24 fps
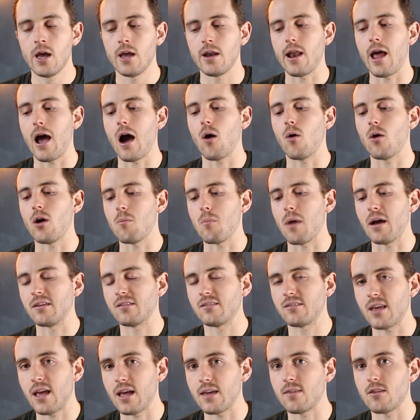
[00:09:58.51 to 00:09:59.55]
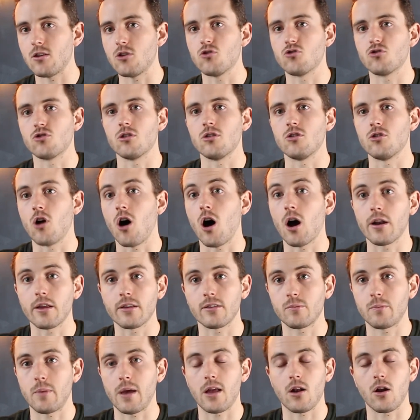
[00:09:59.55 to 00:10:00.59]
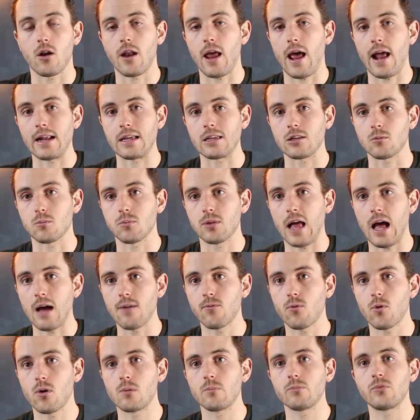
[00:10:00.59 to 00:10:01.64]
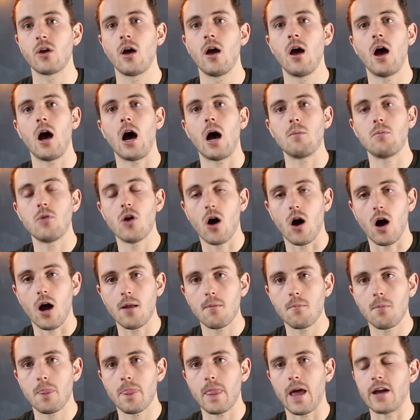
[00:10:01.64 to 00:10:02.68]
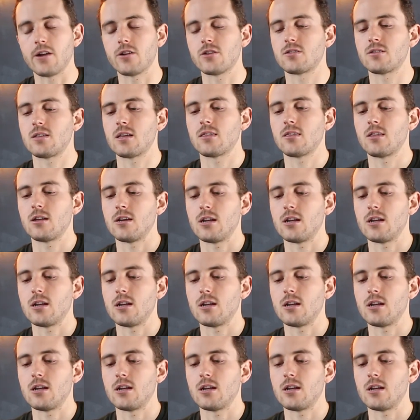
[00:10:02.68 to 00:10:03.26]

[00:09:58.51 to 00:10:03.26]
Now, am I saying that you should not expand on any other platforms? I'm not. I just think that